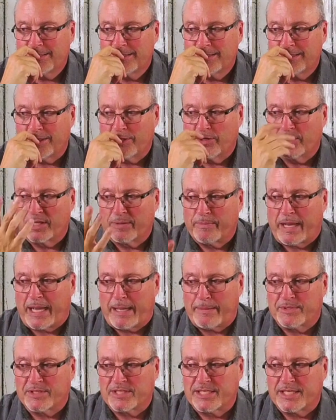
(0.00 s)
You know, the
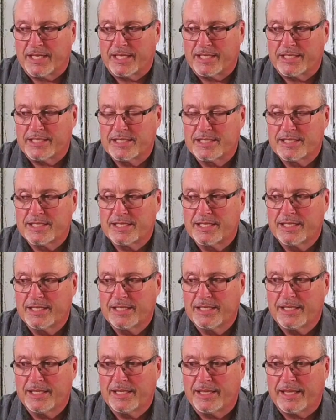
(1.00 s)
Bible says
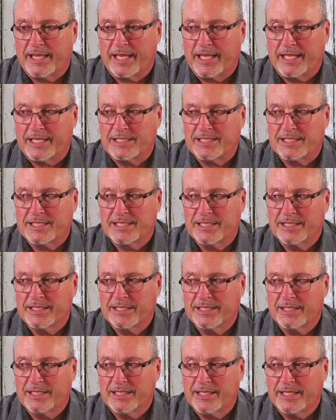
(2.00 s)
that
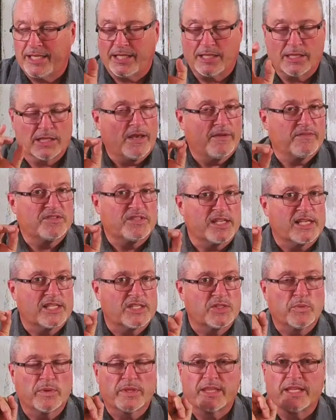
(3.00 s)
he loves
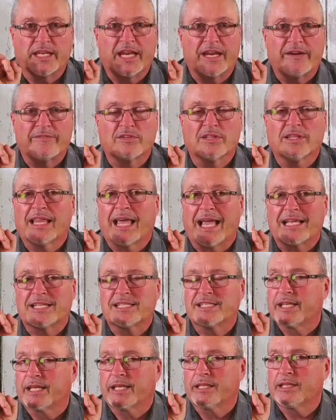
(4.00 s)
us with an
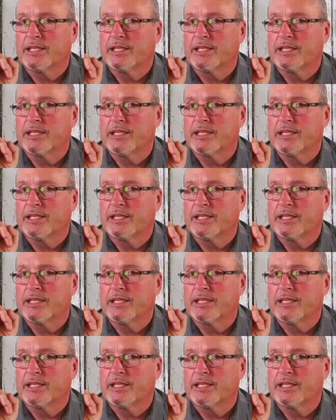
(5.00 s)
everlasting